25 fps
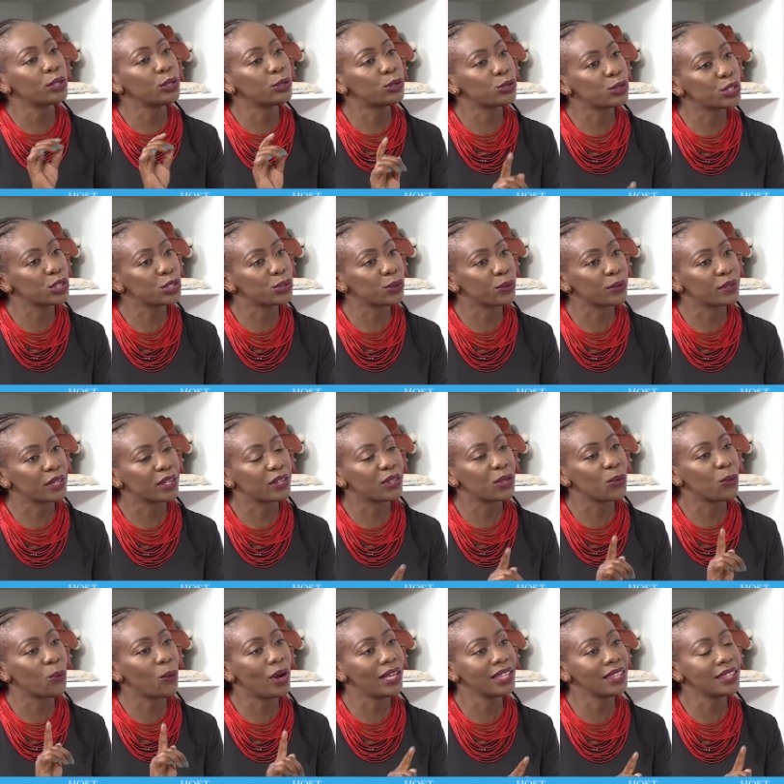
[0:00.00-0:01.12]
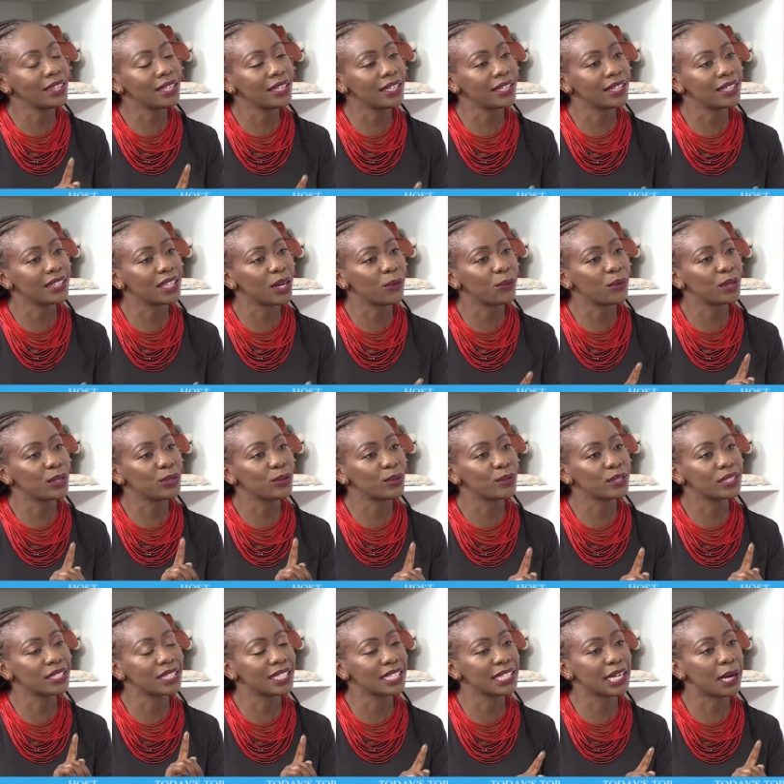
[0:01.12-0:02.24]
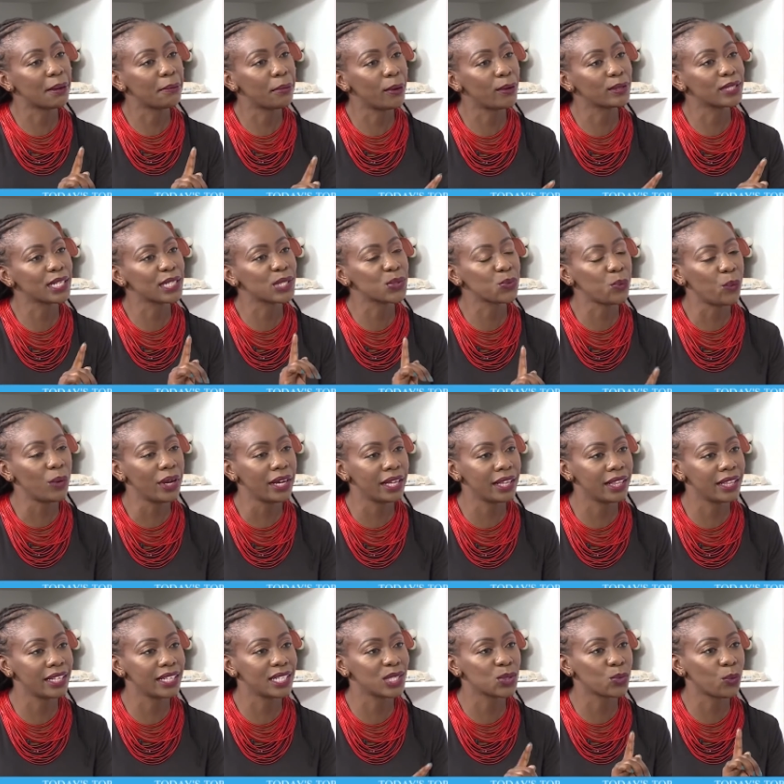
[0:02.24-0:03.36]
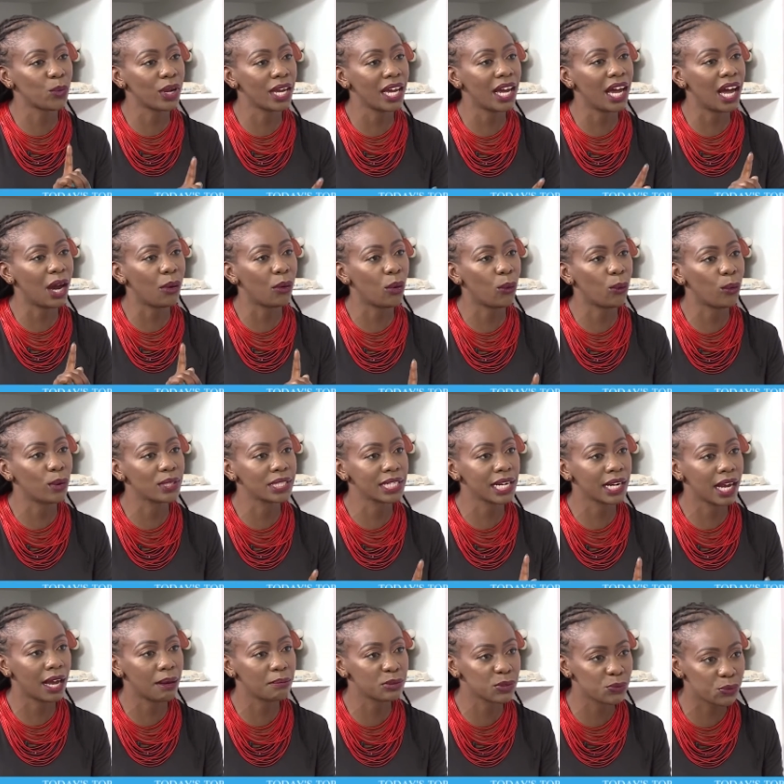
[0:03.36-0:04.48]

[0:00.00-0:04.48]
nutrition. The one thing that we don't think about as well mm -hmm. is mm-hmm. where our water comes